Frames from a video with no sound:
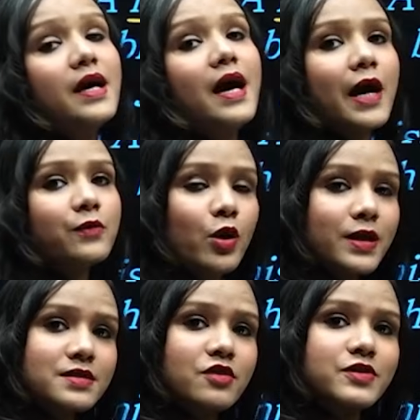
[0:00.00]
and what
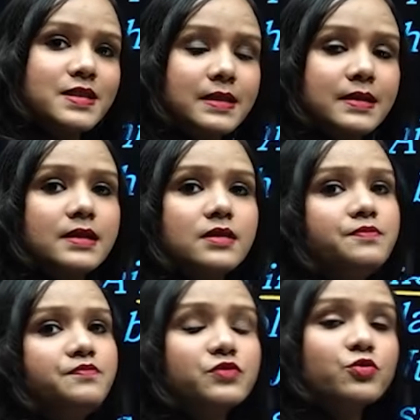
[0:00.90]
is the physical
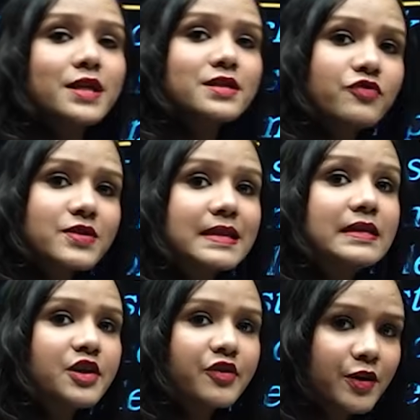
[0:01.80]

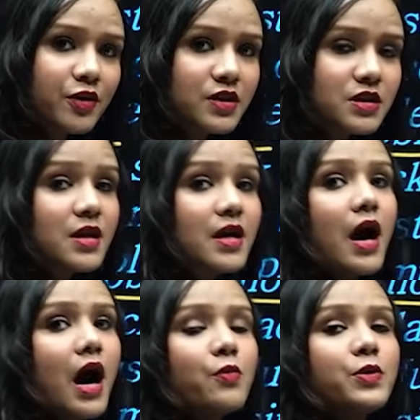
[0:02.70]
trait of this?
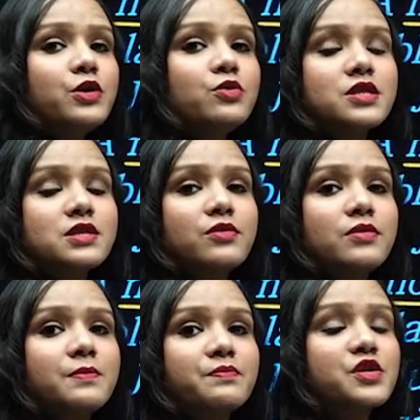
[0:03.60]
How would you just
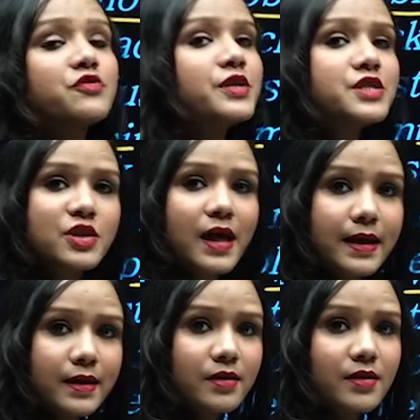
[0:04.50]
differentiate
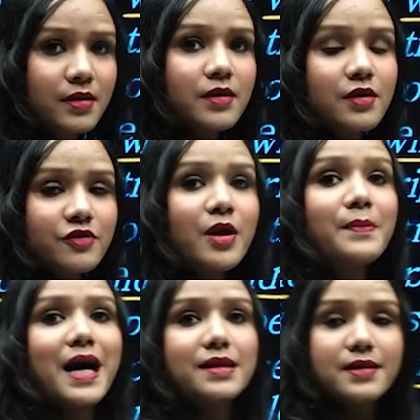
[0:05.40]
it from
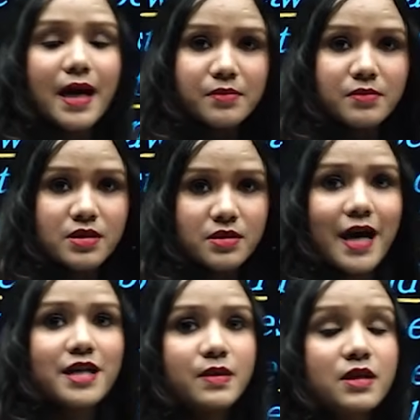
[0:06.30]
other animals?
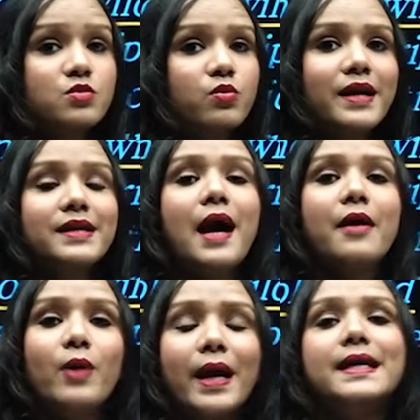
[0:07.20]
As because a
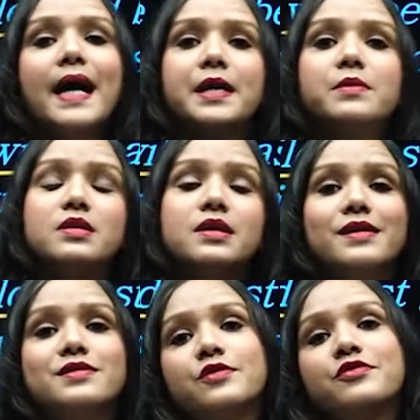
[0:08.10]
wild animal
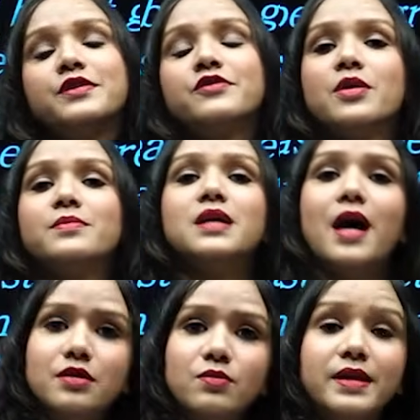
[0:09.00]
is different from the
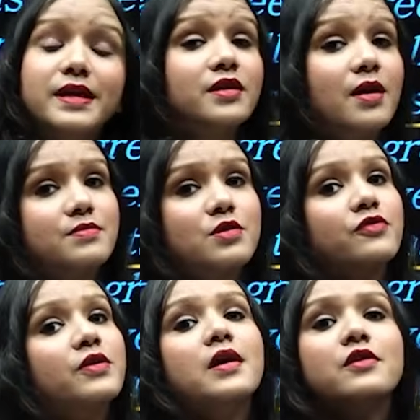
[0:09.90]
other one in terms of
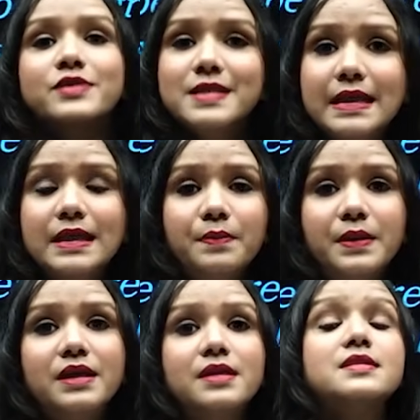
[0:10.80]
physical
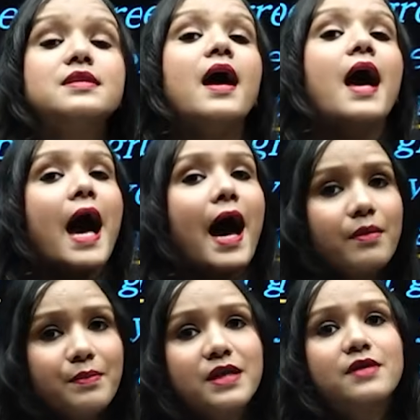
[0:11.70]
appearance and
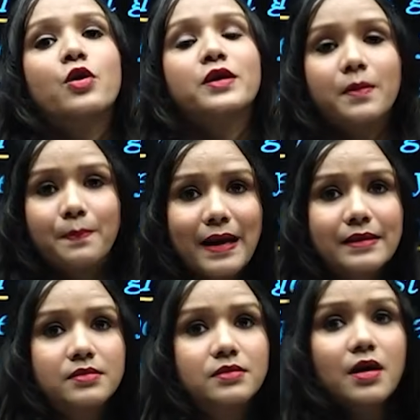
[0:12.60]
behavioral
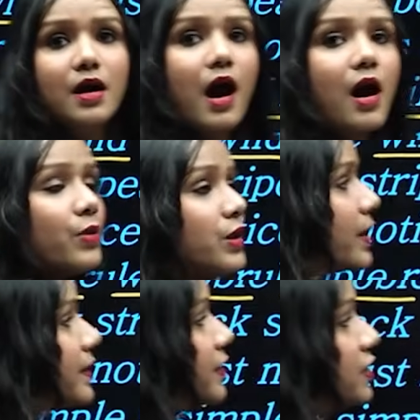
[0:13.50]
pattern. How would you
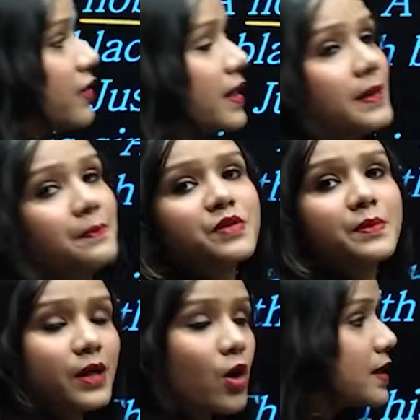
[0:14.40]
identify the Bengal